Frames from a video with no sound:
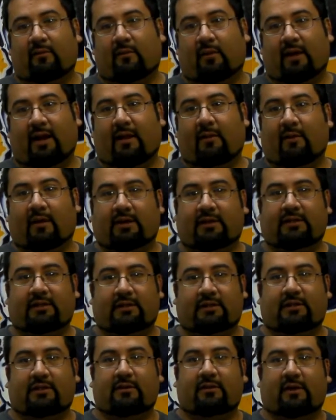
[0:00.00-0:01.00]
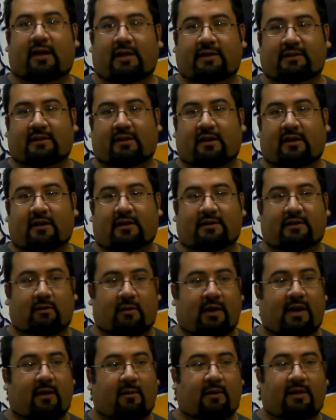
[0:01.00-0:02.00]
what I wanted to do as an artist and
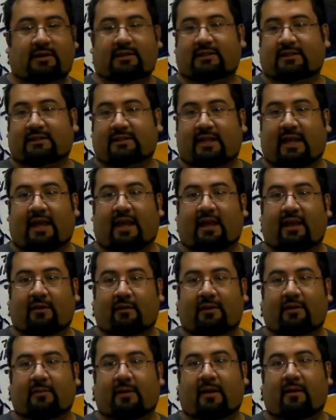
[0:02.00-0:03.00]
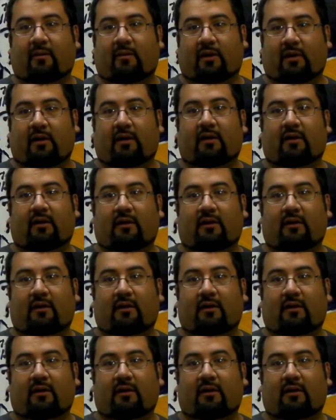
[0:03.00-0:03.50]
what I wanted to say with my work.